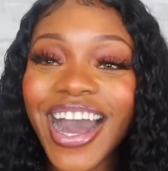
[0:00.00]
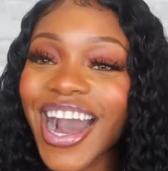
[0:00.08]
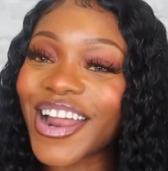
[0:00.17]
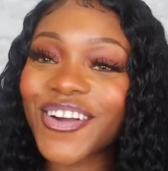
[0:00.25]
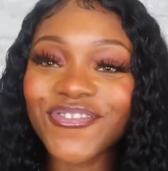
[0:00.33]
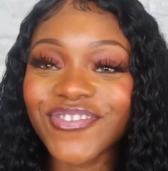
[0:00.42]

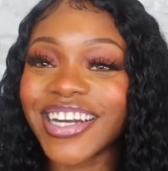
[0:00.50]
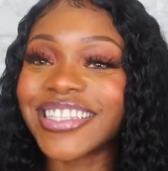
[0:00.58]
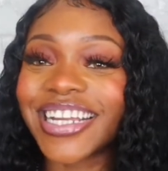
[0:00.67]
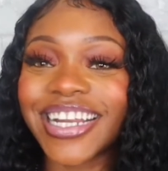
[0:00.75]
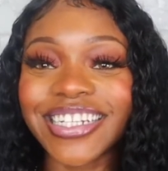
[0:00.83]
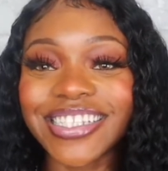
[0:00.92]
I don't find
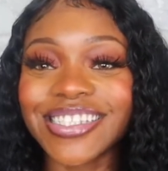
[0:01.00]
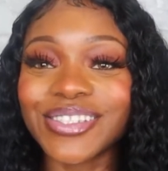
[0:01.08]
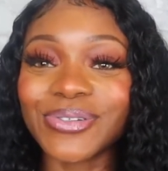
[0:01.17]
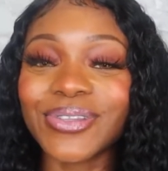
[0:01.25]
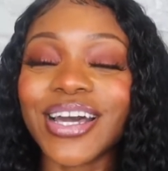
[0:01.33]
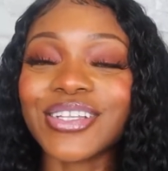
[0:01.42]
that I need to
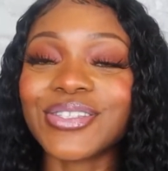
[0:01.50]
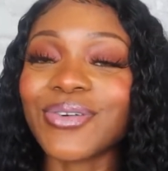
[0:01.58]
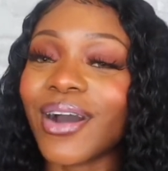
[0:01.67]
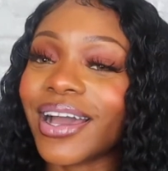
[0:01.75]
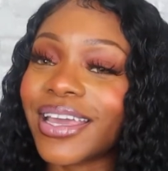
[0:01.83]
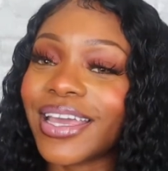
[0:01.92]
do that. So
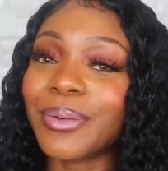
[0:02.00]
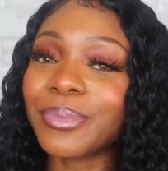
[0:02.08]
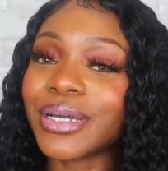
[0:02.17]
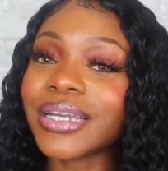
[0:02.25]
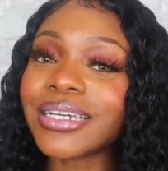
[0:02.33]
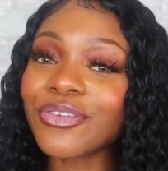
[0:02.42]
I am
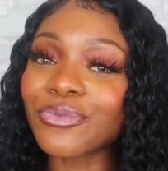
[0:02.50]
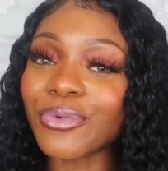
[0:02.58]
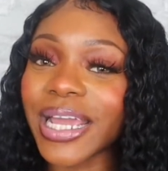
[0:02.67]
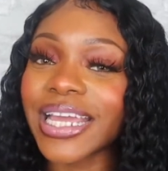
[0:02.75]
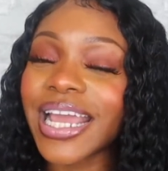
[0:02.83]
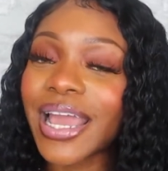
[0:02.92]
gonna
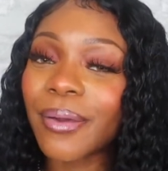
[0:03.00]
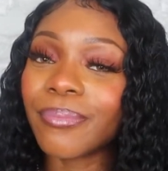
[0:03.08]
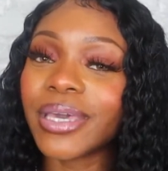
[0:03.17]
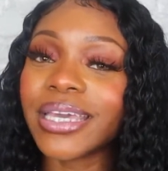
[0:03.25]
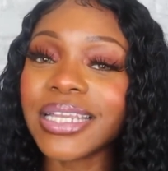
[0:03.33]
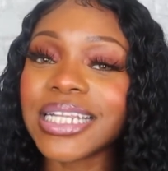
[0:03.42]
rate
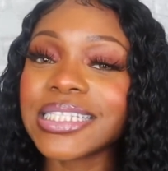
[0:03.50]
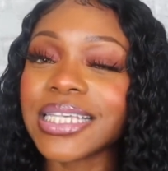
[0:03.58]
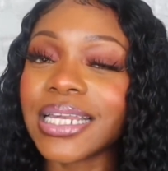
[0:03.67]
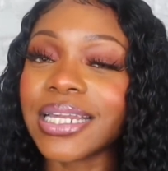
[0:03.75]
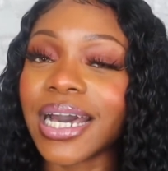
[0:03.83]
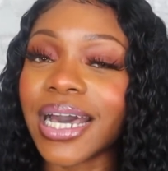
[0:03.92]
maintenance
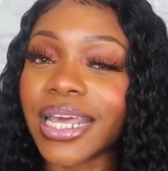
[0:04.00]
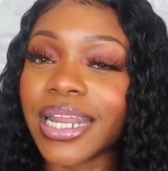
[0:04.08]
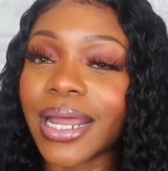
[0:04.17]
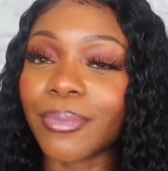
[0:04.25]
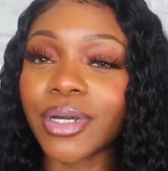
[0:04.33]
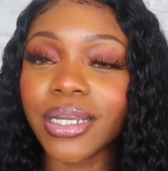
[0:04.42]
a 9, and
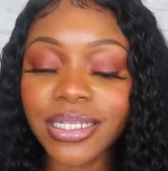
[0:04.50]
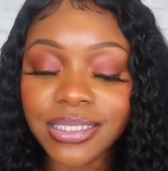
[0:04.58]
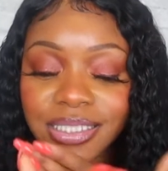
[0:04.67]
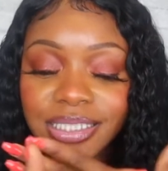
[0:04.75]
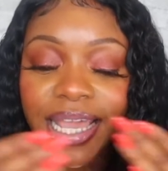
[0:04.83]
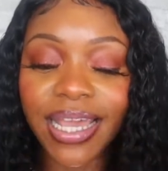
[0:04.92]
I'm gonna
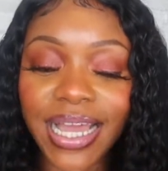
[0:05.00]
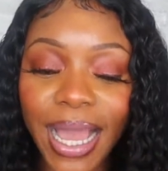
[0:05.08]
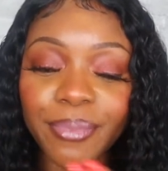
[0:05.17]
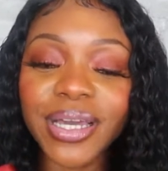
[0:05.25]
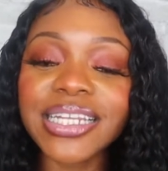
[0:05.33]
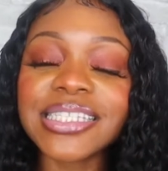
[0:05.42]

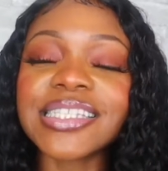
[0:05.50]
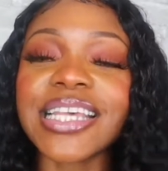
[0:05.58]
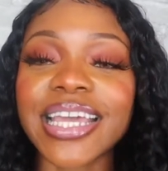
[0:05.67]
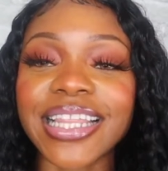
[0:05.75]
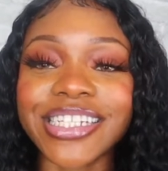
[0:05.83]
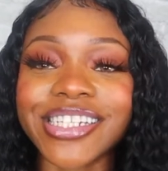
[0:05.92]

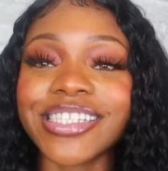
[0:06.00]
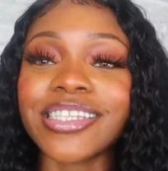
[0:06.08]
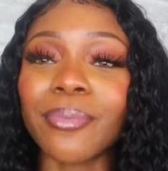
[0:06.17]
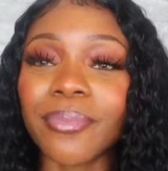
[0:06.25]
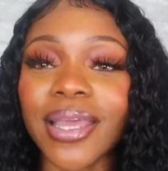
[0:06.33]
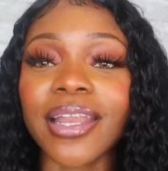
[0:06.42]
say that she's
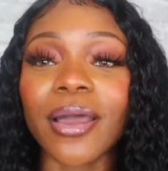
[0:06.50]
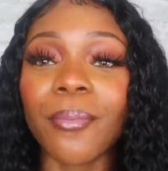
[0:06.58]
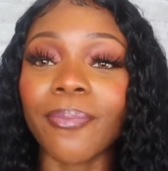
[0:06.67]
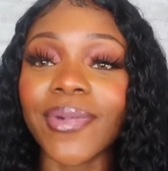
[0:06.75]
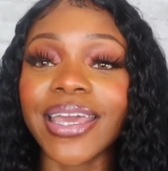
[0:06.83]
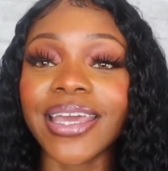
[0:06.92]
a
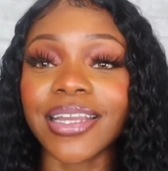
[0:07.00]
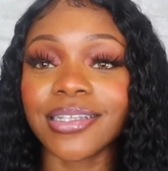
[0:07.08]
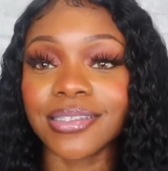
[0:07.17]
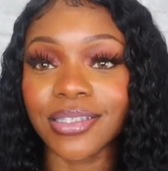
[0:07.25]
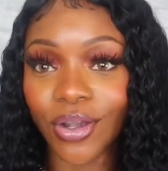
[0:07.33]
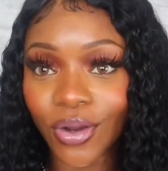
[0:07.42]
medium
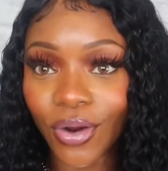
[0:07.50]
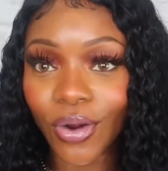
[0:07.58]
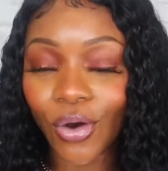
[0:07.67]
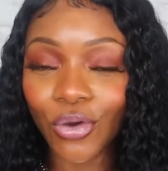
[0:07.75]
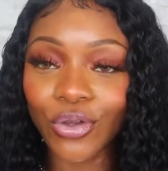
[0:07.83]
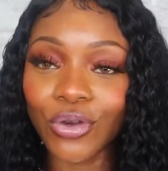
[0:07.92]
maintenance
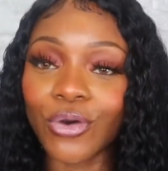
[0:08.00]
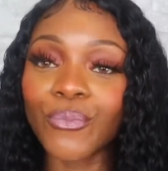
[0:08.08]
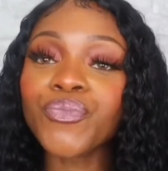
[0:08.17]
girl, you know.